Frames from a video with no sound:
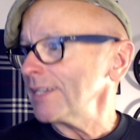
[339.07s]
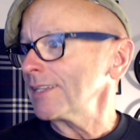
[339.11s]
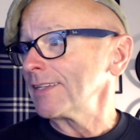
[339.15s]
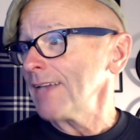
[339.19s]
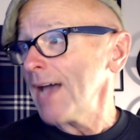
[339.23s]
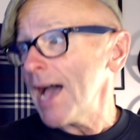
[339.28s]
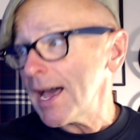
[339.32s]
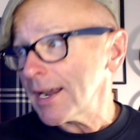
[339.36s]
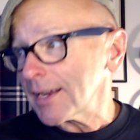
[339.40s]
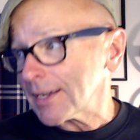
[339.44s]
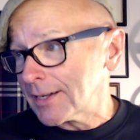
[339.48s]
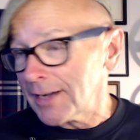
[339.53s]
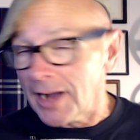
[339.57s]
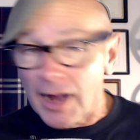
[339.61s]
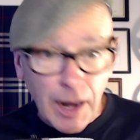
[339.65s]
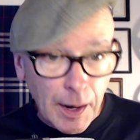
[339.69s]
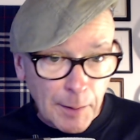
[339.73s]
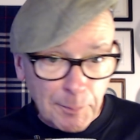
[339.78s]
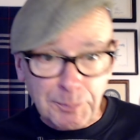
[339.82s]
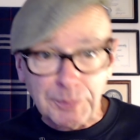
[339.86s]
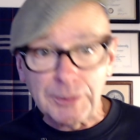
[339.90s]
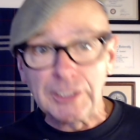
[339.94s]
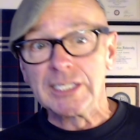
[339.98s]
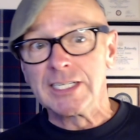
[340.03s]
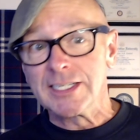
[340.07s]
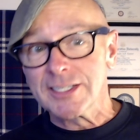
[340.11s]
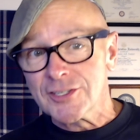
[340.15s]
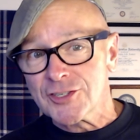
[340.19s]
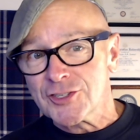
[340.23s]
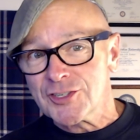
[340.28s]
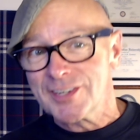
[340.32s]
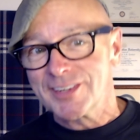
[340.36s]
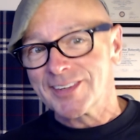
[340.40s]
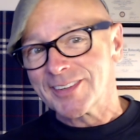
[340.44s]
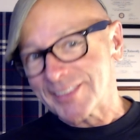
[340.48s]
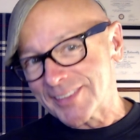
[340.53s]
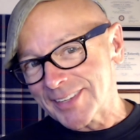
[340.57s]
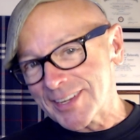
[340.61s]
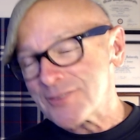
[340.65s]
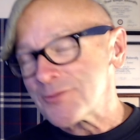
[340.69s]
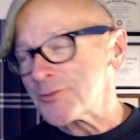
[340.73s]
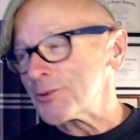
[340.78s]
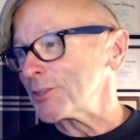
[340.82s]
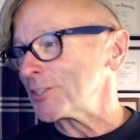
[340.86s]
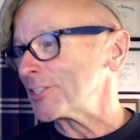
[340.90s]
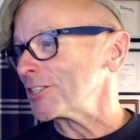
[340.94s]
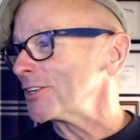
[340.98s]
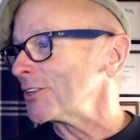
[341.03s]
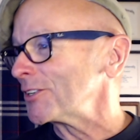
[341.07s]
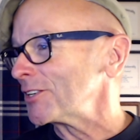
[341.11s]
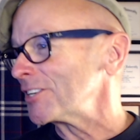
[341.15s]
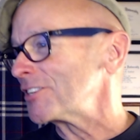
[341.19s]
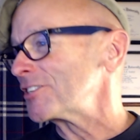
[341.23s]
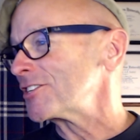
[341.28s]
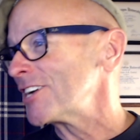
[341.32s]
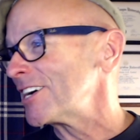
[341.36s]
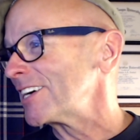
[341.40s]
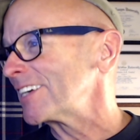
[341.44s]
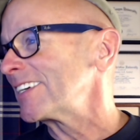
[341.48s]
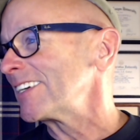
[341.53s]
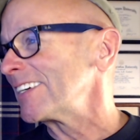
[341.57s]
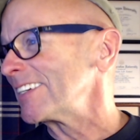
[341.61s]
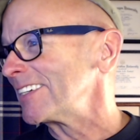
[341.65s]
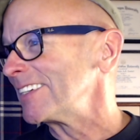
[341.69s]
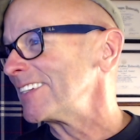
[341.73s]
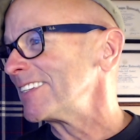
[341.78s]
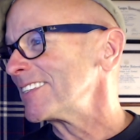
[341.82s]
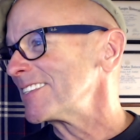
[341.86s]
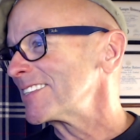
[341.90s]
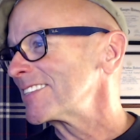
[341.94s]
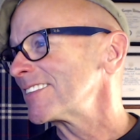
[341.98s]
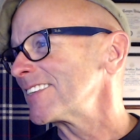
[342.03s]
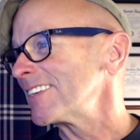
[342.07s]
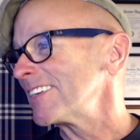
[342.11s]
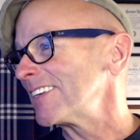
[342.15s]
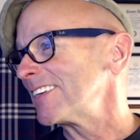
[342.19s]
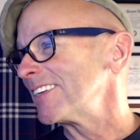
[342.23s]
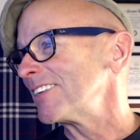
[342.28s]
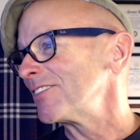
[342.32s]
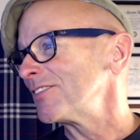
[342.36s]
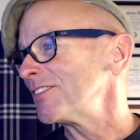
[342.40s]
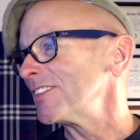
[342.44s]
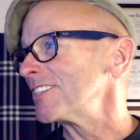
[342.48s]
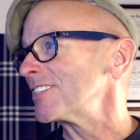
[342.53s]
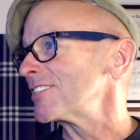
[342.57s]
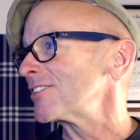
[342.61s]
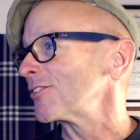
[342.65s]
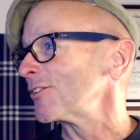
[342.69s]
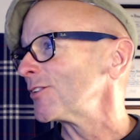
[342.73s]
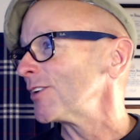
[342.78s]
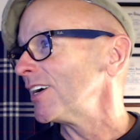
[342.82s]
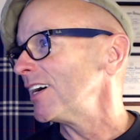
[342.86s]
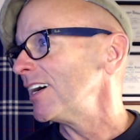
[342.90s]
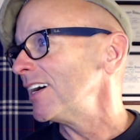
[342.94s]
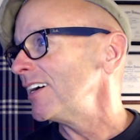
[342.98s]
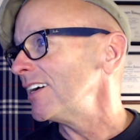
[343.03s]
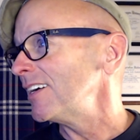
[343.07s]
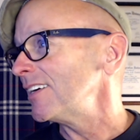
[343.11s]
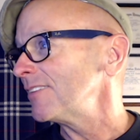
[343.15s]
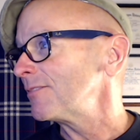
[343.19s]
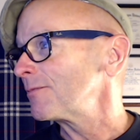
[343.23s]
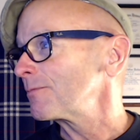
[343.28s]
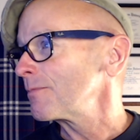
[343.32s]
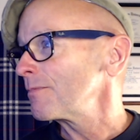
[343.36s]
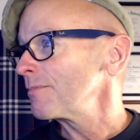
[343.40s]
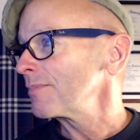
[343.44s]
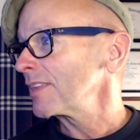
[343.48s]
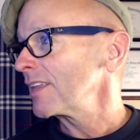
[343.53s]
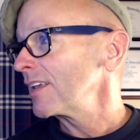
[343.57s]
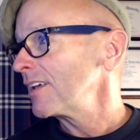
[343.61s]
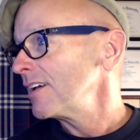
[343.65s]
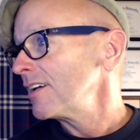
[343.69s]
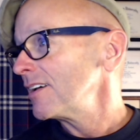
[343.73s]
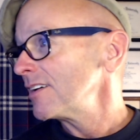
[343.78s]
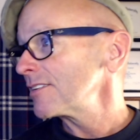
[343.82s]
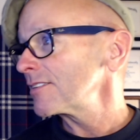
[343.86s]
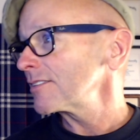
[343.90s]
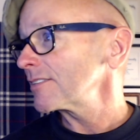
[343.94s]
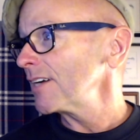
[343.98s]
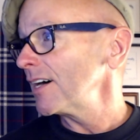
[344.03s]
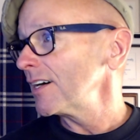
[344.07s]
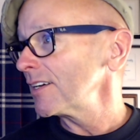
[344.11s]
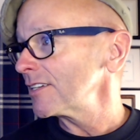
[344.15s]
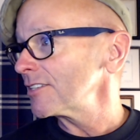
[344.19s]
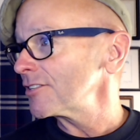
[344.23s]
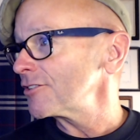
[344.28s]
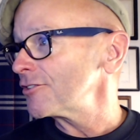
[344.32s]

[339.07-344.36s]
that accomplished, then we'll go to checking it and seeing if it's right. Scottish